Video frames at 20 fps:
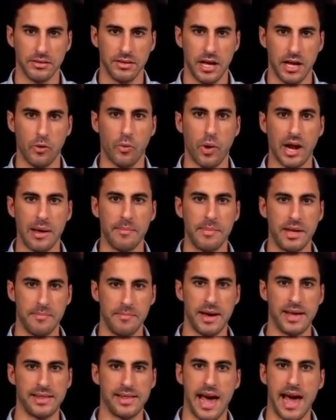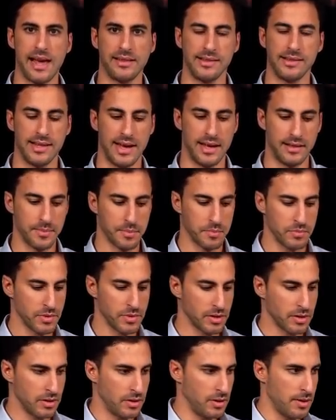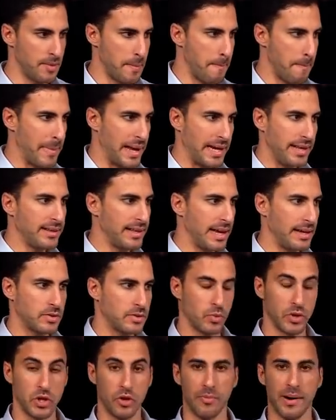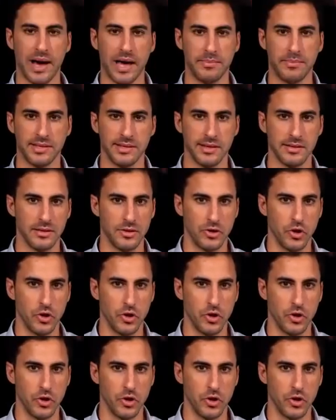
And what I mean by that is that many times when you buy a business,